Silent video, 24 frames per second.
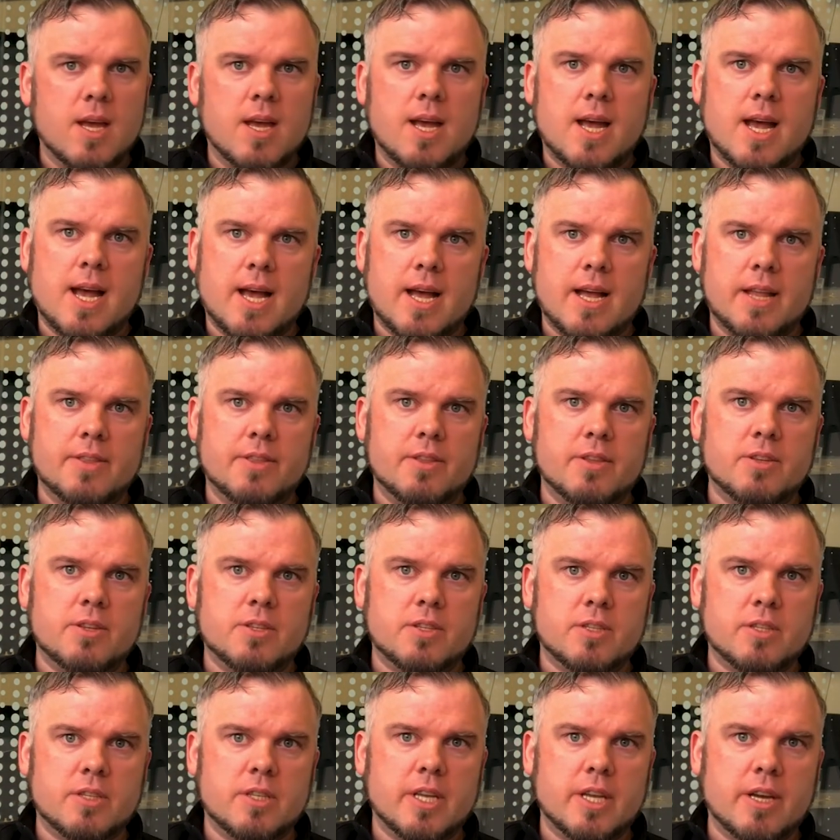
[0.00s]
And
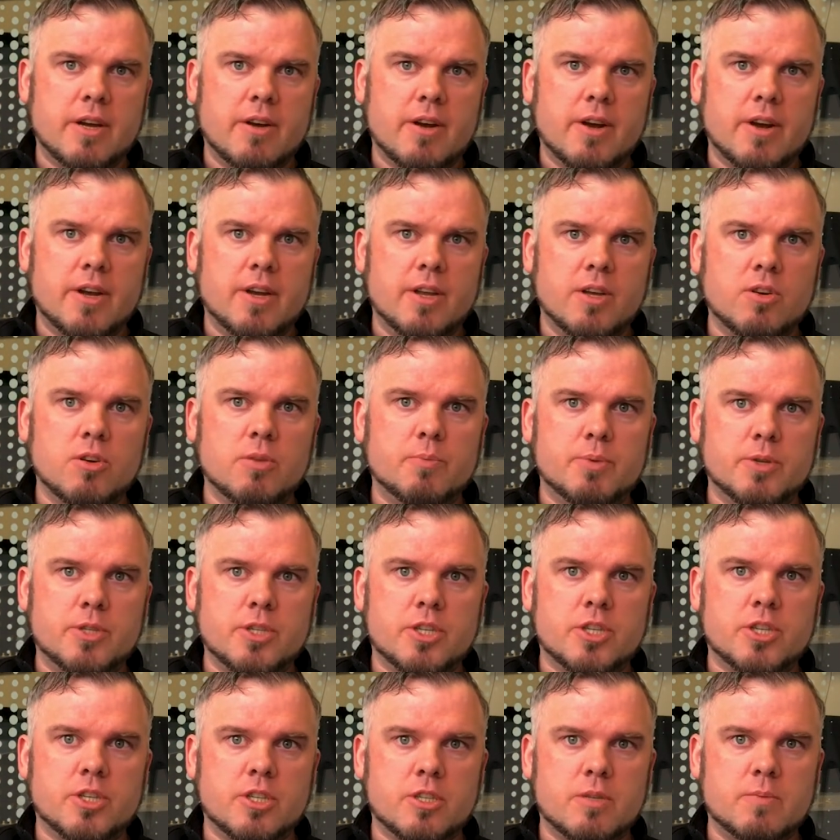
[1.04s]
they are in a good
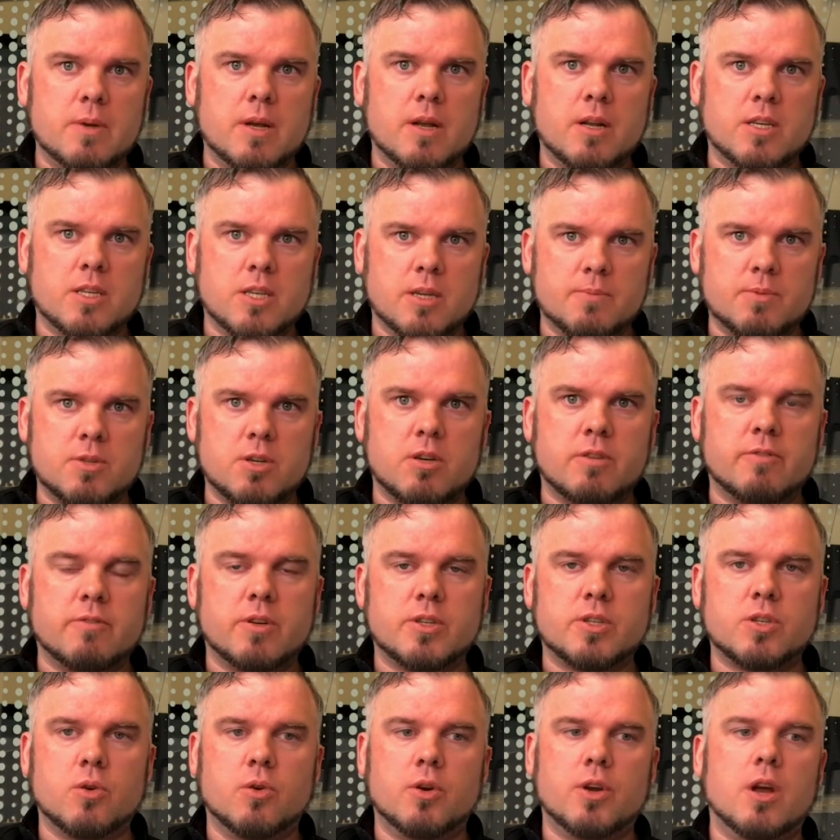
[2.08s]
position to be able to observe
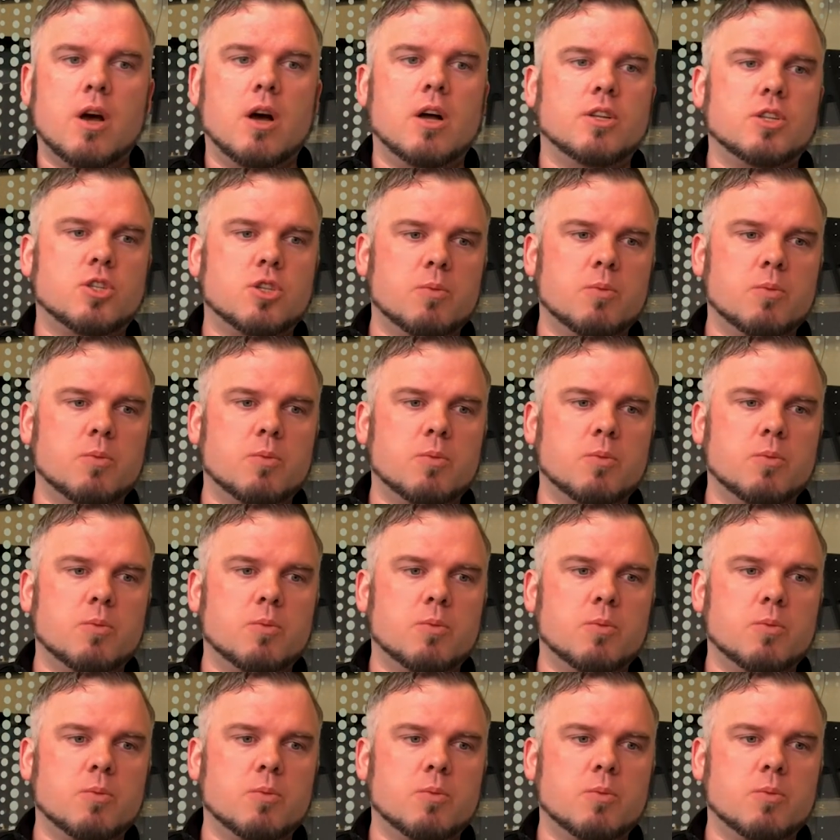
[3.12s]
what's going on.